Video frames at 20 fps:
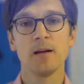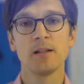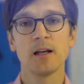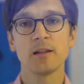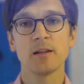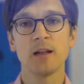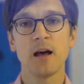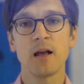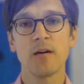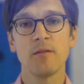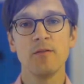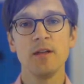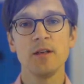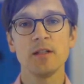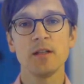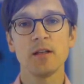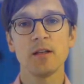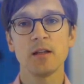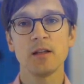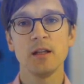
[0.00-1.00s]
that are
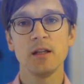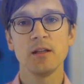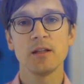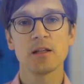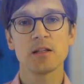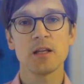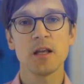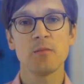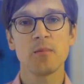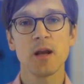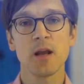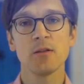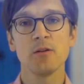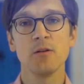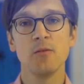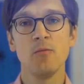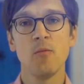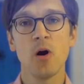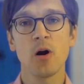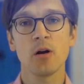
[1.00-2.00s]
visited in the same
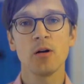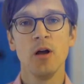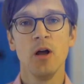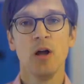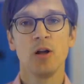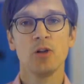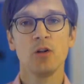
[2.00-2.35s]
random walk